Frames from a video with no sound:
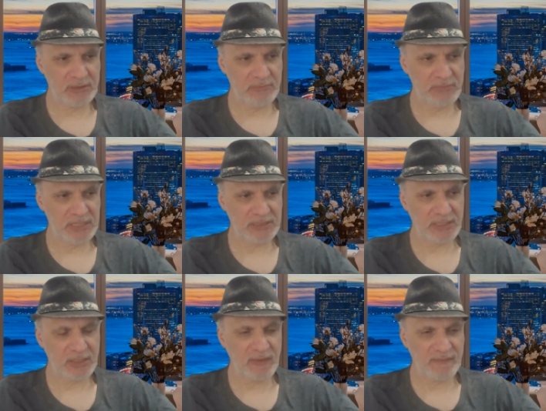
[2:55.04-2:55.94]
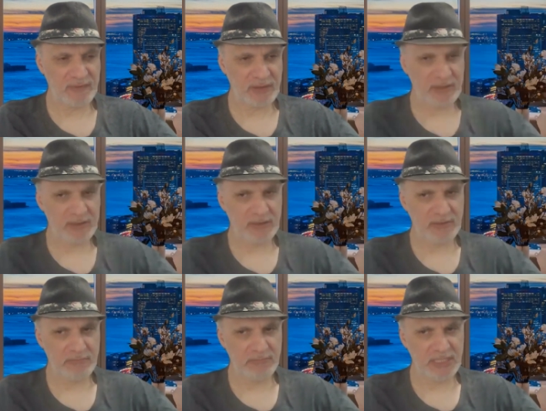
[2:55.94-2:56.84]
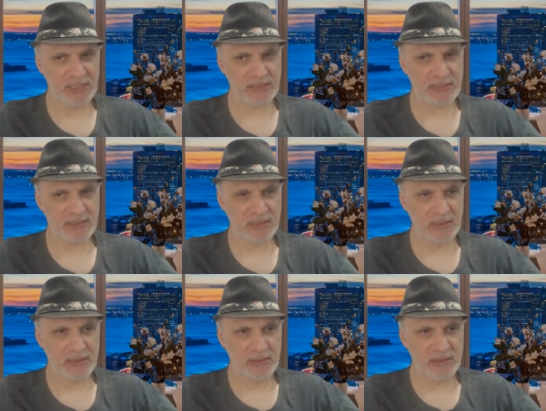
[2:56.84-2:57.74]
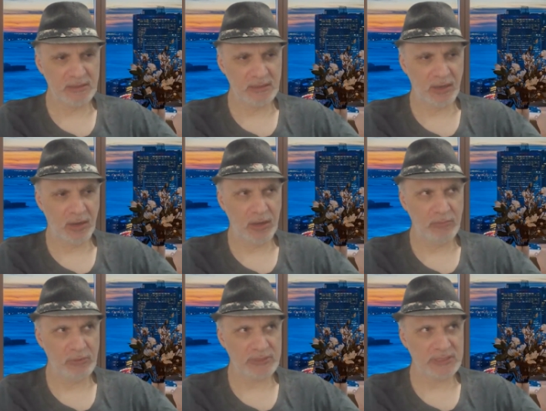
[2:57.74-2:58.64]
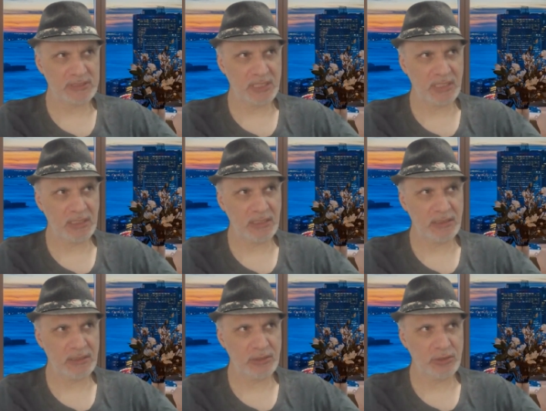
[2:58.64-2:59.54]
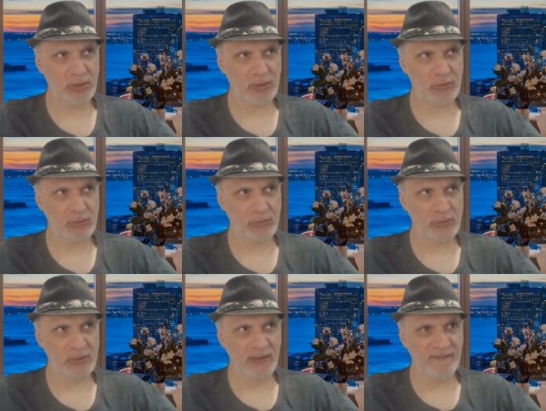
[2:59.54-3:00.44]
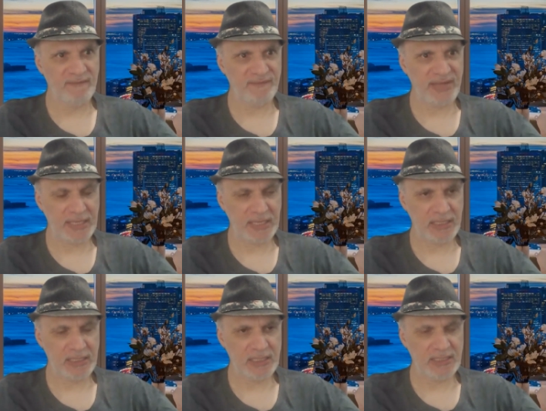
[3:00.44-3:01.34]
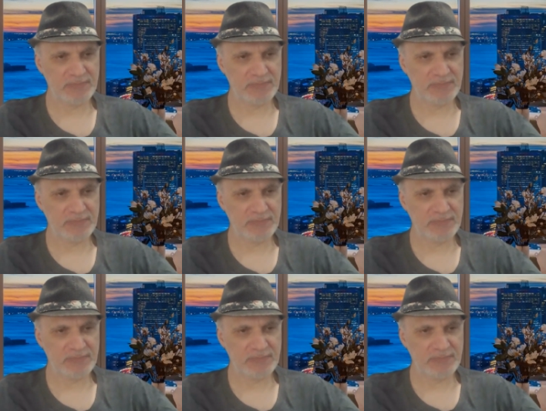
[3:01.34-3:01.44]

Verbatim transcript: means a lover, means almost a, you know, fan, uh, it's